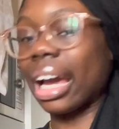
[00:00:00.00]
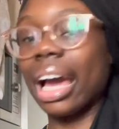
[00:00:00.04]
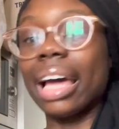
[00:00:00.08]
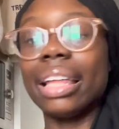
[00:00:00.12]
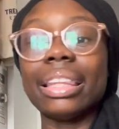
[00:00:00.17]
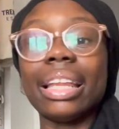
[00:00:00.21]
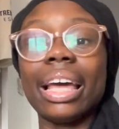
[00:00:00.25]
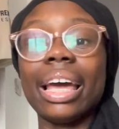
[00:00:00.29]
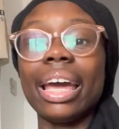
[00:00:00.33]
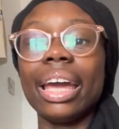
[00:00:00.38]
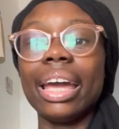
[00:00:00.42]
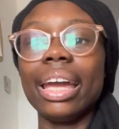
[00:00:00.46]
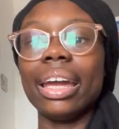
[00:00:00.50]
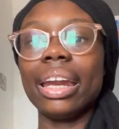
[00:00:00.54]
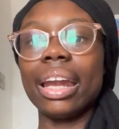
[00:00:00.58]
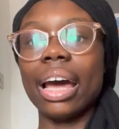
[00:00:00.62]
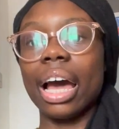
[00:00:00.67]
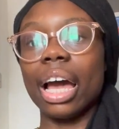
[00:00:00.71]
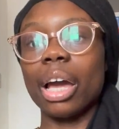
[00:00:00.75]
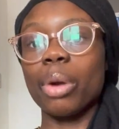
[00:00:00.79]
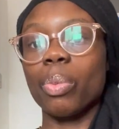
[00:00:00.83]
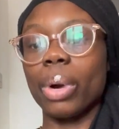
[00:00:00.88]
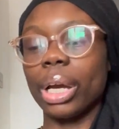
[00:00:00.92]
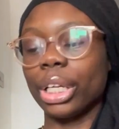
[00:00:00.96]
And then
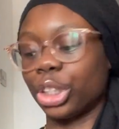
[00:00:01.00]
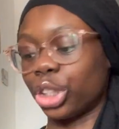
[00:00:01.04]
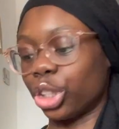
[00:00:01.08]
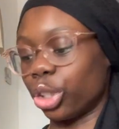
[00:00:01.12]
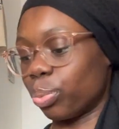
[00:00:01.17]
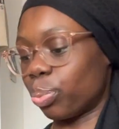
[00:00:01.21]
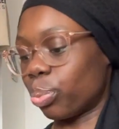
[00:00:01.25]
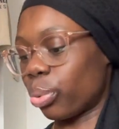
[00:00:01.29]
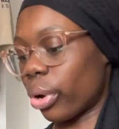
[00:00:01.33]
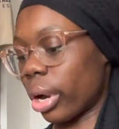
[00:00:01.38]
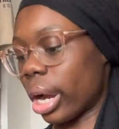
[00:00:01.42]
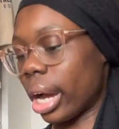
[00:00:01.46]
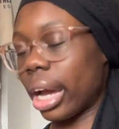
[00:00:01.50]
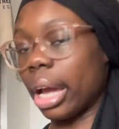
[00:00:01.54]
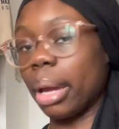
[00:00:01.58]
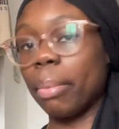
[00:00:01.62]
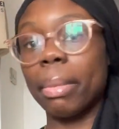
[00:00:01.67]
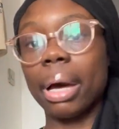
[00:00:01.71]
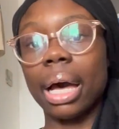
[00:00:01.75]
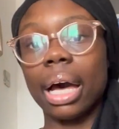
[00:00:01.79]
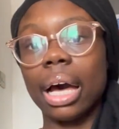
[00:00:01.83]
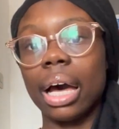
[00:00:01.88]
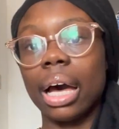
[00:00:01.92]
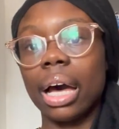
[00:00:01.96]
I went to
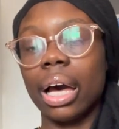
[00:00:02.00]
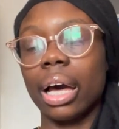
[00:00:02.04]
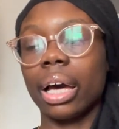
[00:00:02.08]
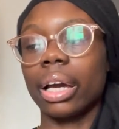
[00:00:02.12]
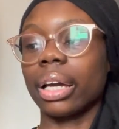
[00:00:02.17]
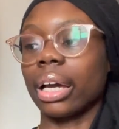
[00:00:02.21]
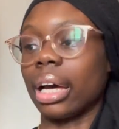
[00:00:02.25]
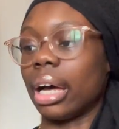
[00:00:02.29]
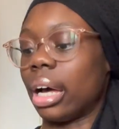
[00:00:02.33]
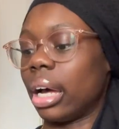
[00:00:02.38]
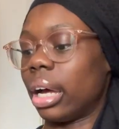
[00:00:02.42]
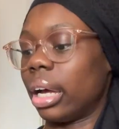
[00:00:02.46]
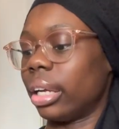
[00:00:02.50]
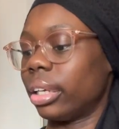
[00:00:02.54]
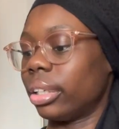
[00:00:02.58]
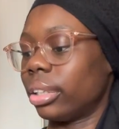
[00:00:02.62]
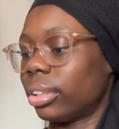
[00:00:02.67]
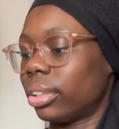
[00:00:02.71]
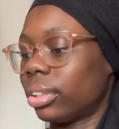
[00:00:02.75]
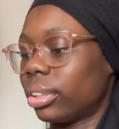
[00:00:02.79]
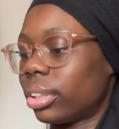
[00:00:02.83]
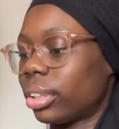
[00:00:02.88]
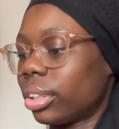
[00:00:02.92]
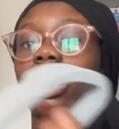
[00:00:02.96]
Primark
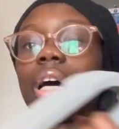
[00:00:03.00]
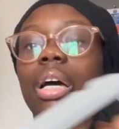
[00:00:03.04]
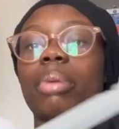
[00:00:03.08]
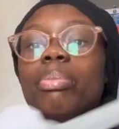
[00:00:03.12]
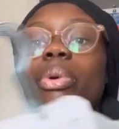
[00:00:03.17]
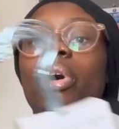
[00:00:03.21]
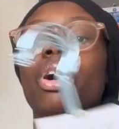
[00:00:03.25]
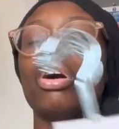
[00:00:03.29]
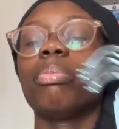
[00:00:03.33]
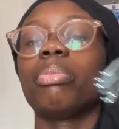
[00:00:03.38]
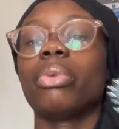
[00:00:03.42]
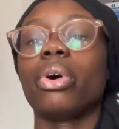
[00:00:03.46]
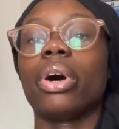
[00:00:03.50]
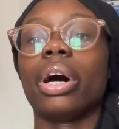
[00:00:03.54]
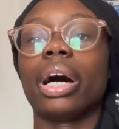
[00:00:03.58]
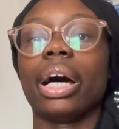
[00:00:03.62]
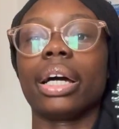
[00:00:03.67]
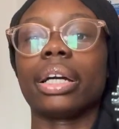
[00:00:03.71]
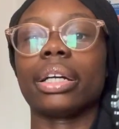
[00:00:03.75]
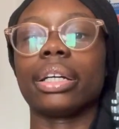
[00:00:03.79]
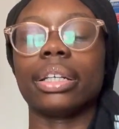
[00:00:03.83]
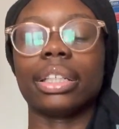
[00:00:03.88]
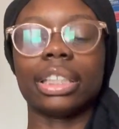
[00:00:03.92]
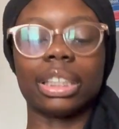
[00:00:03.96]
and I bought more
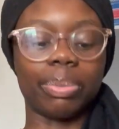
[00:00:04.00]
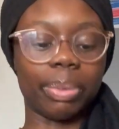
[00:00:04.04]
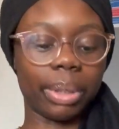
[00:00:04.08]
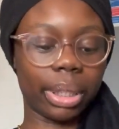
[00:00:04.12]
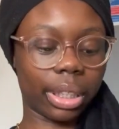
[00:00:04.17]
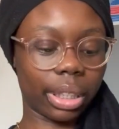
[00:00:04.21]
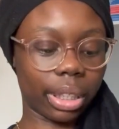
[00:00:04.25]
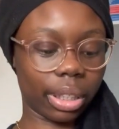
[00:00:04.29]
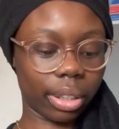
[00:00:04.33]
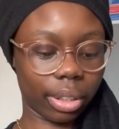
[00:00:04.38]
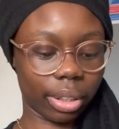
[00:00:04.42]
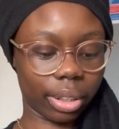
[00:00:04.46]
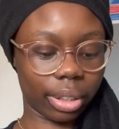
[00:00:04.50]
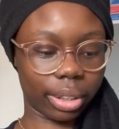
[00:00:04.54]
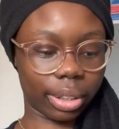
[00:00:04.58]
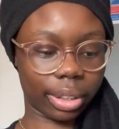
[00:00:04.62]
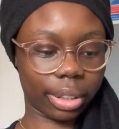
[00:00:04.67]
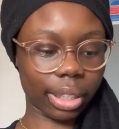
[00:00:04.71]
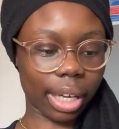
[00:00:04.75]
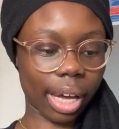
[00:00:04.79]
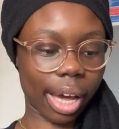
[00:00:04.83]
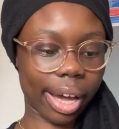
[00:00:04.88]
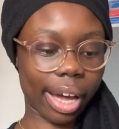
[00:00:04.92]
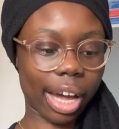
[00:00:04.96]
hangers
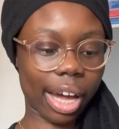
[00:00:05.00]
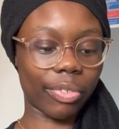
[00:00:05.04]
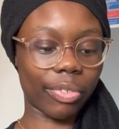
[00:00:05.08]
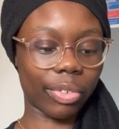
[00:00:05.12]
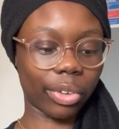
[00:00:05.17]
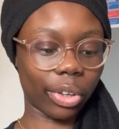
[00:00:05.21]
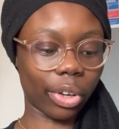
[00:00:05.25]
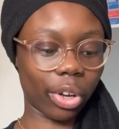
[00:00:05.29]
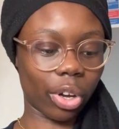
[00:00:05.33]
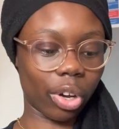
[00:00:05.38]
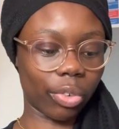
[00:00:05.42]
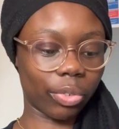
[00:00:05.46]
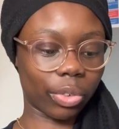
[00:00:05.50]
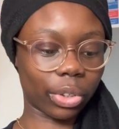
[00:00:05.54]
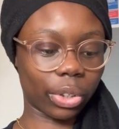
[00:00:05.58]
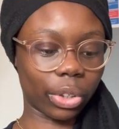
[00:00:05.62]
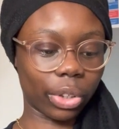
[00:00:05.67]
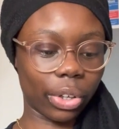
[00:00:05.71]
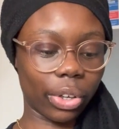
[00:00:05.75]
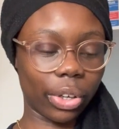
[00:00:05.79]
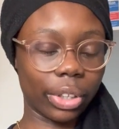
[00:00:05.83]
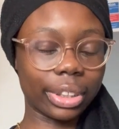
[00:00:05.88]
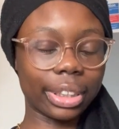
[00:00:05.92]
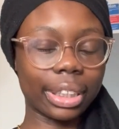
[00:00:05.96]
because I a lot of
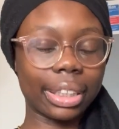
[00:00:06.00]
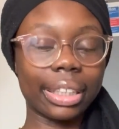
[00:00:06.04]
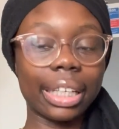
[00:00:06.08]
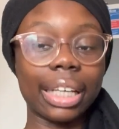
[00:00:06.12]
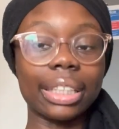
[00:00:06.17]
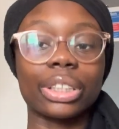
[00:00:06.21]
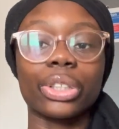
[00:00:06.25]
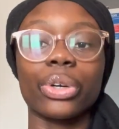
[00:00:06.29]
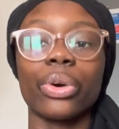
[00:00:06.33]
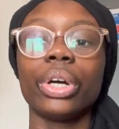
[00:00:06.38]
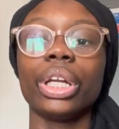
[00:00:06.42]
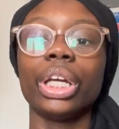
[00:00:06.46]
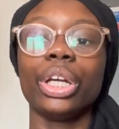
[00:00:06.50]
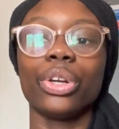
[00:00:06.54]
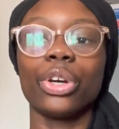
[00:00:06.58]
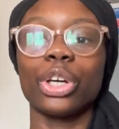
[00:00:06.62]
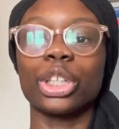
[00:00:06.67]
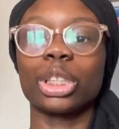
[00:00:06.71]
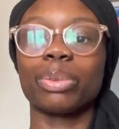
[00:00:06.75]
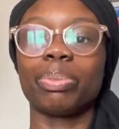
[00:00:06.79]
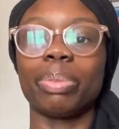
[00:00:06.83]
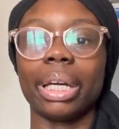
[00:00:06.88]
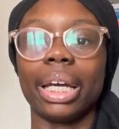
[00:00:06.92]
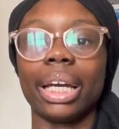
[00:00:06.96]
clothes. There's currently no
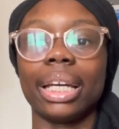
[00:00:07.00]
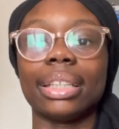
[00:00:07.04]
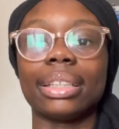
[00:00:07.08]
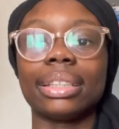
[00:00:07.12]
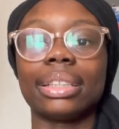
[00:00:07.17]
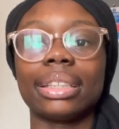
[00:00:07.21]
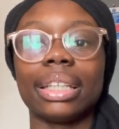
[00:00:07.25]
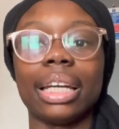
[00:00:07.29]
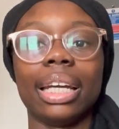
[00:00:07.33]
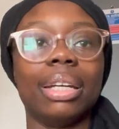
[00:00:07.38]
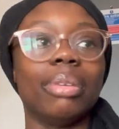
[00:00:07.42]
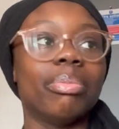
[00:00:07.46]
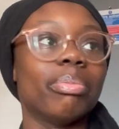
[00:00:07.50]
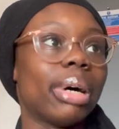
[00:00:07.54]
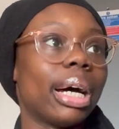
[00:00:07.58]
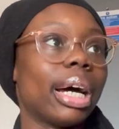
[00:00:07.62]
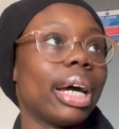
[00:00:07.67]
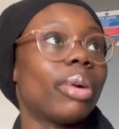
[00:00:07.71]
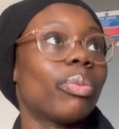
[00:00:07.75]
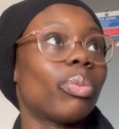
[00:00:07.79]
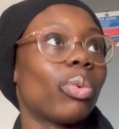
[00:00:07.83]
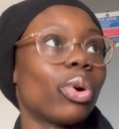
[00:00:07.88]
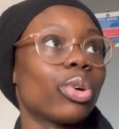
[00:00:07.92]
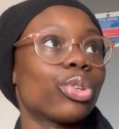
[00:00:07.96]
space in
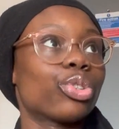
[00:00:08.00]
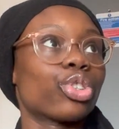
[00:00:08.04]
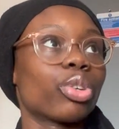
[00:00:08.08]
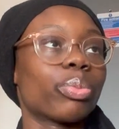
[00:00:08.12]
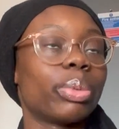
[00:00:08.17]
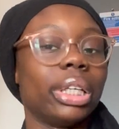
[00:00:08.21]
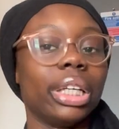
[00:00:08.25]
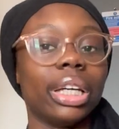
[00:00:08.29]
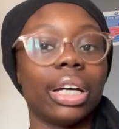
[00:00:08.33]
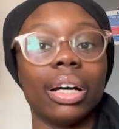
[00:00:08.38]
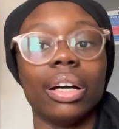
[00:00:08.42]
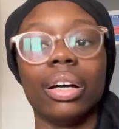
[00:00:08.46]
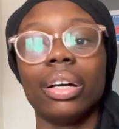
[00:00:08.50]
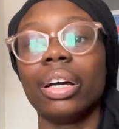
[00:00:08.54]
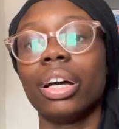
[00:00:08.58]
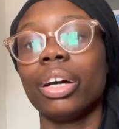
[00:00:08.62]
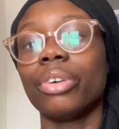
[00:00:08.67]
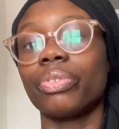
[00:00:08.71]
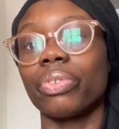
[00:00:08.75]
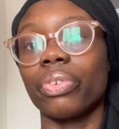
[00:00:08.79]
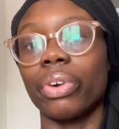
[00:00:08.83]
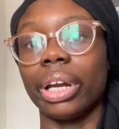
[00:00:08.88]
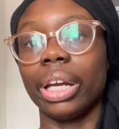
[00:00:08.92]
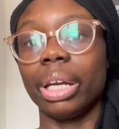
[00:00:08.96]
my wardrobe here
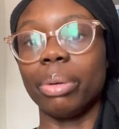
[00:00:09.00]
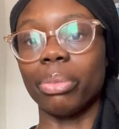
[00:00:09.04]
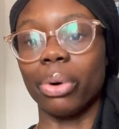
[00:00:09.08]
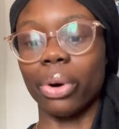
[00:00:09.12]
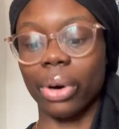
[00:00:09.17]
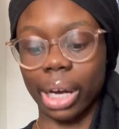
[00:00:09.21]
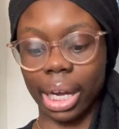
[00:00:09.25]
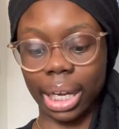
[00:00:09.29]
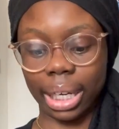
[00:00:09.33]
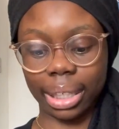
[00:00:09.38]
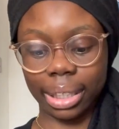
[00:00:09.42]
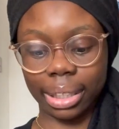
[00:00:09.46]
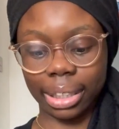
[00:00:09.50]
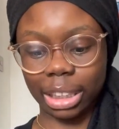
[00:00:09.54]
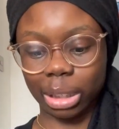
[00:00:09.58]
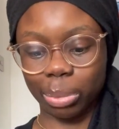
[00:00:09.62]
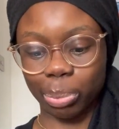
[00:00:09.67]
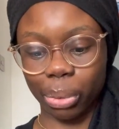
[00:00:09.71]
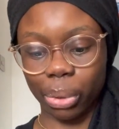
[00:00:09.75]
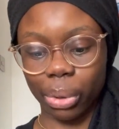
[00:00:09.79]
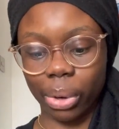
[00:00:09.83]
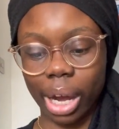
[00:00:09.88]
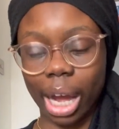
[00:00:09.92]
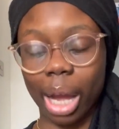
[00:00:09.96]
for any more hangers,
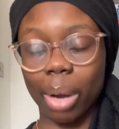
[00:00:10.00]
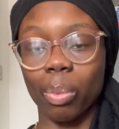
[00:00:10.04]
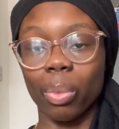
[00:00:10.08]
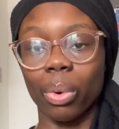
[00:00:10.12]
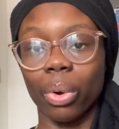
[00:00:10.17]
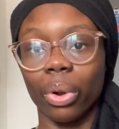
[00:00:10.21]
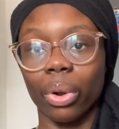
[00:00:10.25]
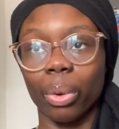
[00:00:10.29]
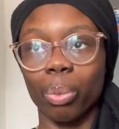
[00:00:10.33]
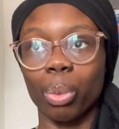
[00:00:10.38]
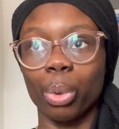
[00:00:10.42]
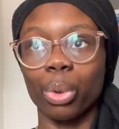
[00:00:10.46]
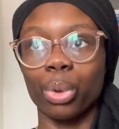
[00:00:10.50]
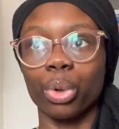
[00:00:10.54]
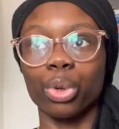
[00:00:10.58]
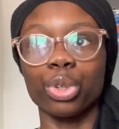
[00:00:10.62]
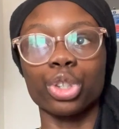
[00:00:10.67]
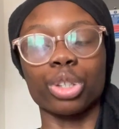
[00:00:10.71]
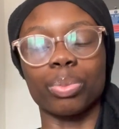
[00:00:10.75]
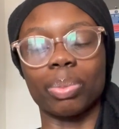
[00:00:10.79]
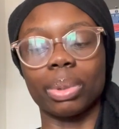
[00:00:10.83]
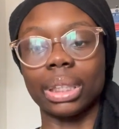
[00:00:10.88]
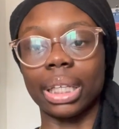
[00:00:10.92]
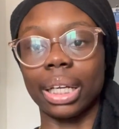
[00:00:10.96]
but I will
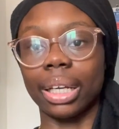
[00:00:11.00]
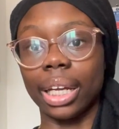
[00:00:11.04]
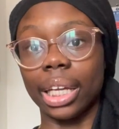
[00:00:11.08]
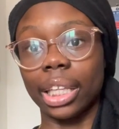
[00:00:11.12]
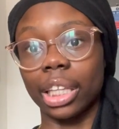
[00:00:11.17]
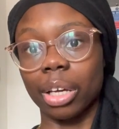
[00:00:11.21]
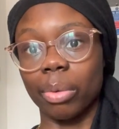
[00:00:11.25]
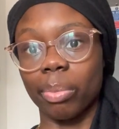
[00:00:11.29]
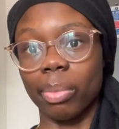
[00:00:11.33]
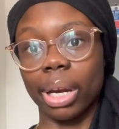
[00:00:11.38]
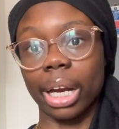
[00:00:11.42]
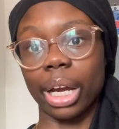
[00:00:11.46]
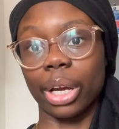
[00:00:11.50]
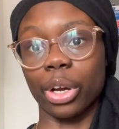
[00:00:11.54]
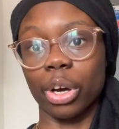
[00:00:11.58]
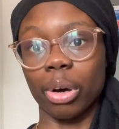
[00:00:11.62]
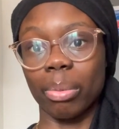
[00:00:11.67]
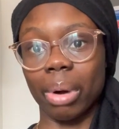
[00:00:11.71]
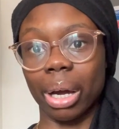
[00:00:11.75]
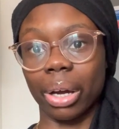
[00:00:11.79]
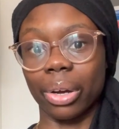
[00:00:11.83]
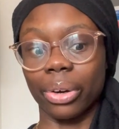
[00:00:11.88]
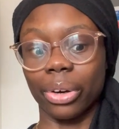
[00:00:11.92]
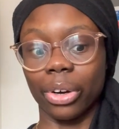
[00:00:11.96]
100% need them when I go
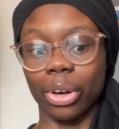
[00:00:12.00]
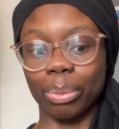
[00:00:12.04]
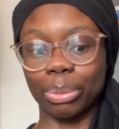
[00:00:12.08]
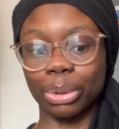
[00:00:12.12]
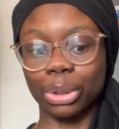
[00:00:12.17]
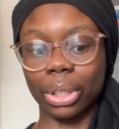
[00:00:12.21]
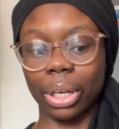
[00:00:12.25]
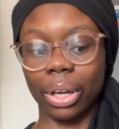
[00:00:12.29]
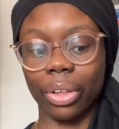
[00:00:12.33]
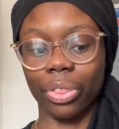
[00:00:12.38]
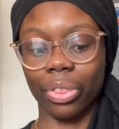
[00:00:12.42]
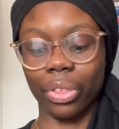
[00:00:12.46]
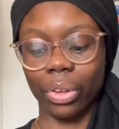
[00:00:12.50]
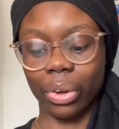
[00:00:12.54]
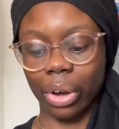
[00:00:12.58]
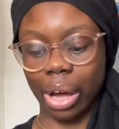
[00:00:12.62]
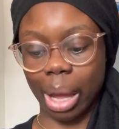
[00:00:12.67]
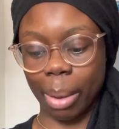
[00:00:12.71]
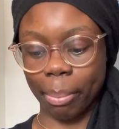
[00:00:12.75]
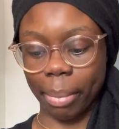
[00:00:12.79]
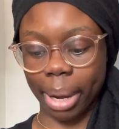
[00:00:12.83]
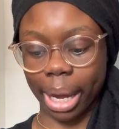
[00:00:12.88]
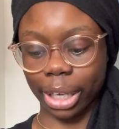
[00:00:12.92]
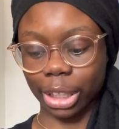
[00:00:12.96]
back home. So I thought
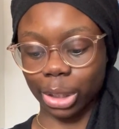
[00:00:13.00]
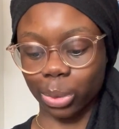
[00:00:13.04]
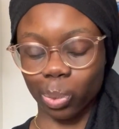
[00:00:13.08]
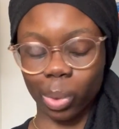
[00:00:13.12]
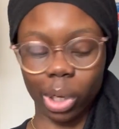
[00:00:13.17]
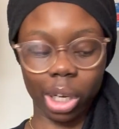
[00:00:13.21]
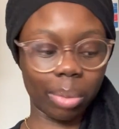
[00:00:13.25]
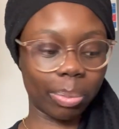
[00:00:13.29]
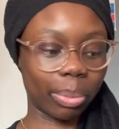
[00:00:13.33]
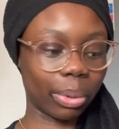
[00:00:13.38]
I might as well.